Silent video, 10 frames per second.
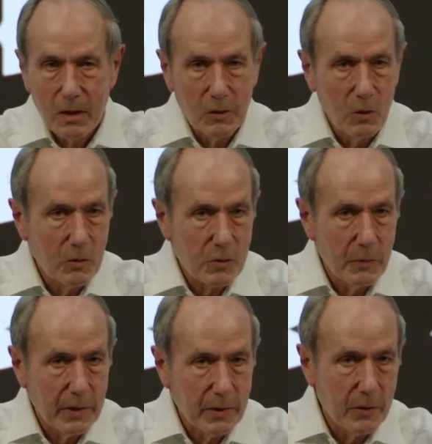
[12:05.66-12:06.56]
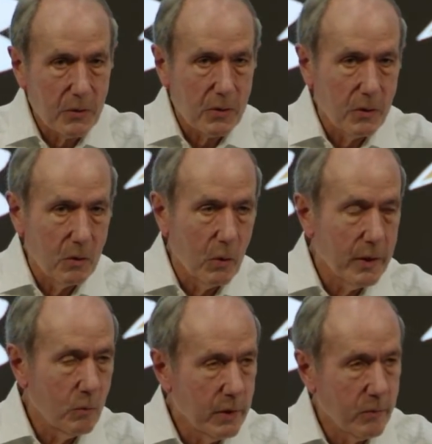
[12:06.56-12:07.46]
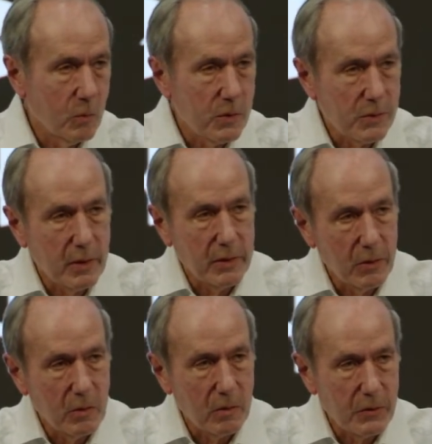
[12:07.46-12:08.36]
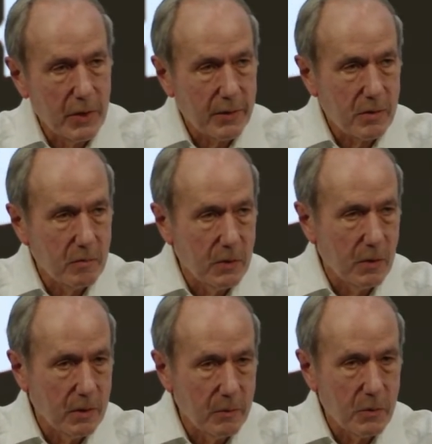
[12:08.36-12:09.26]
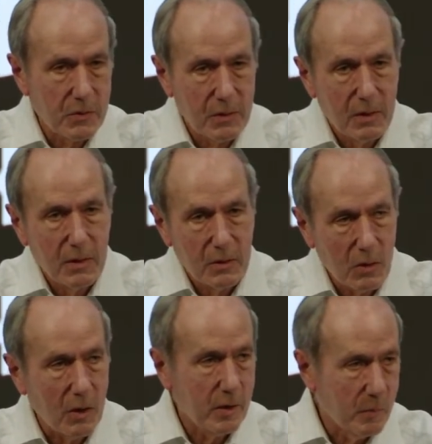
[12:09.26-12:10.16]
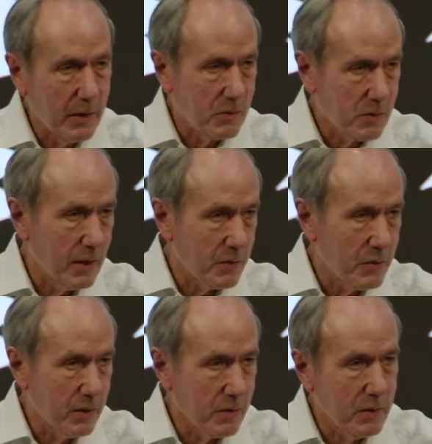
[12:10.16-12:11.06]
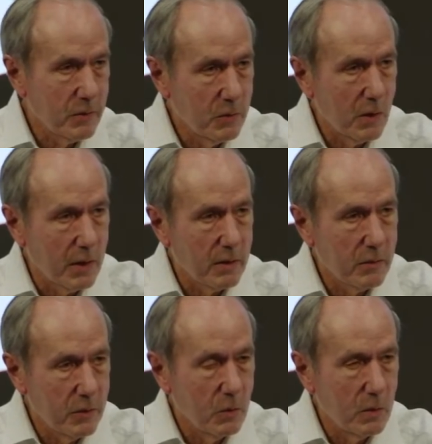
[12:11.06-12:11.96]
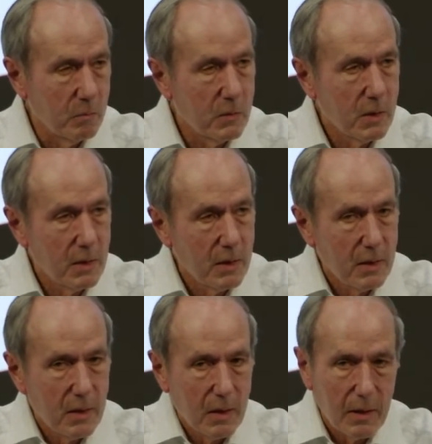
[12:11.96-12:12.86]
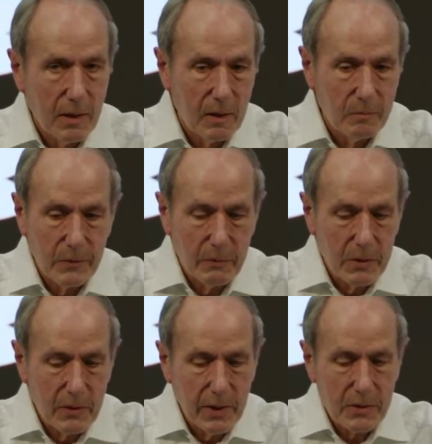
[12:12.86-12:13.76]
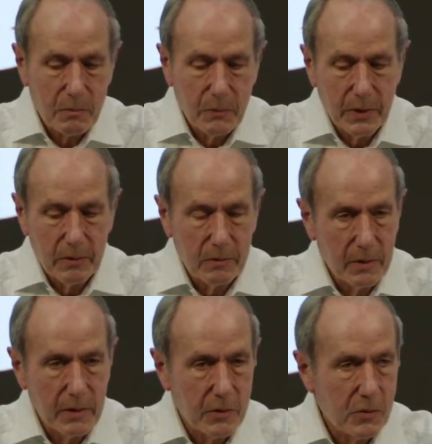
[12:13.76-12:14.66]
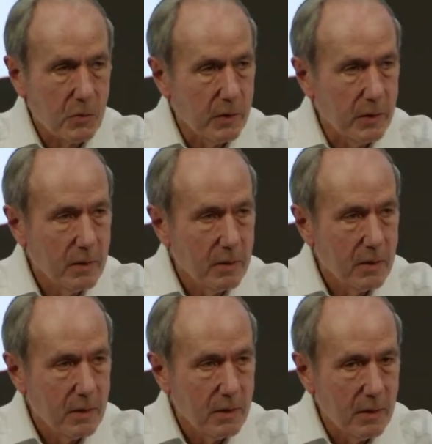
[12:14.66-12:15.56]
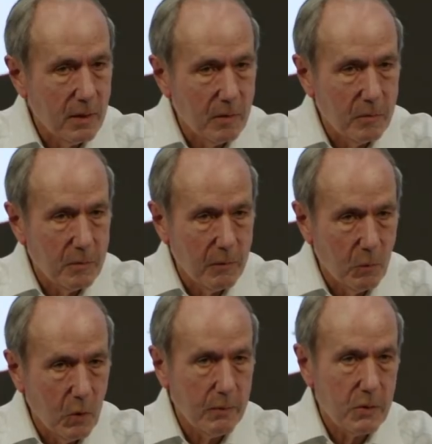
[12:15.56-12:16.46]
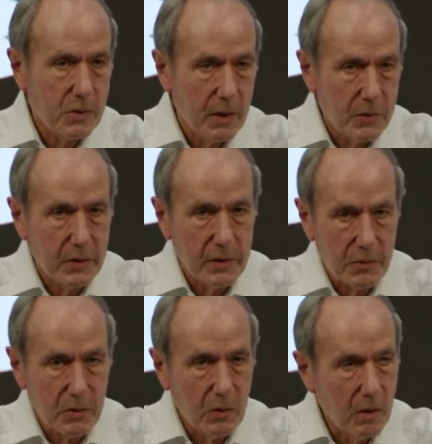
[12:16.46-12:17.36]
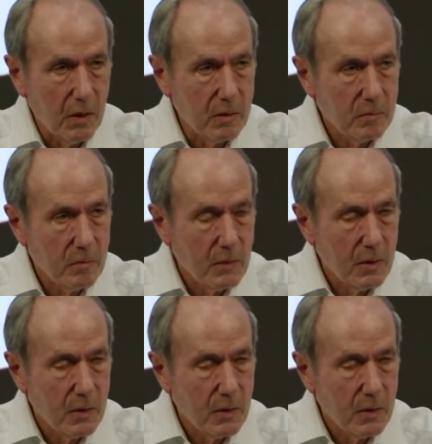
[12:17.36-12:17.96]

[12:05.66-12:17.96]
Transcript: an owner's meeting years ago, and Wayne Weaver was then the owner of Jacksonville, and he was talking about Sashi because he knew I knew him. That's been the history of wherever Sashi has gone.